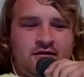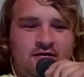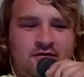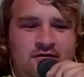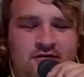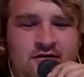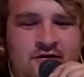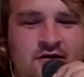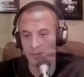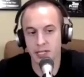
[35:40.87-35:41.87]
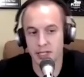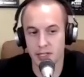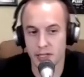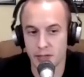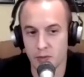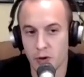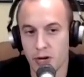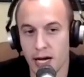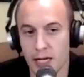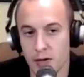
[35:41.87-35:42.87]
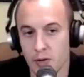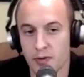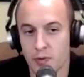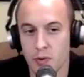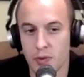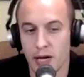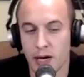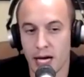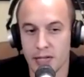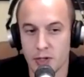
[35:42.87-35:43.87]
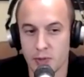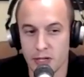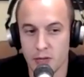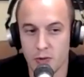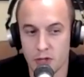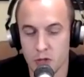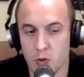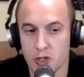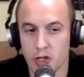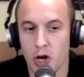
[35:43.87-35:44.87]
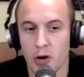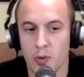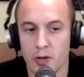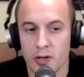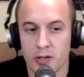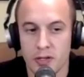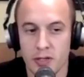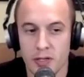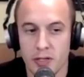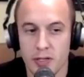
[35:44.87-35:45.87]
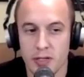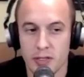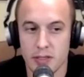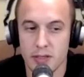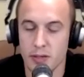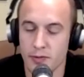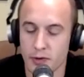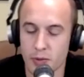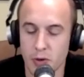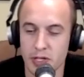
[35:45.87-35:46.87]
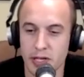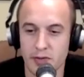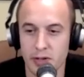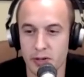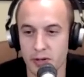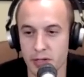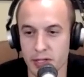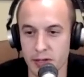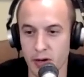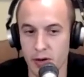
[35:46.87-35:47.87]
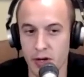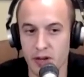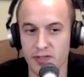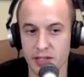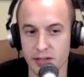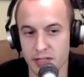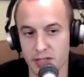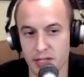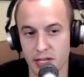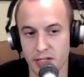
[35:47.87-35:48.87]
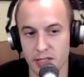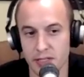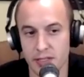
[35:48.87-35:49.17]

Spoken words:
Yep. Yeah. All it takes is like one not hot tow, but like just one tow for a broken down vehicle, and you're already off like at least a session.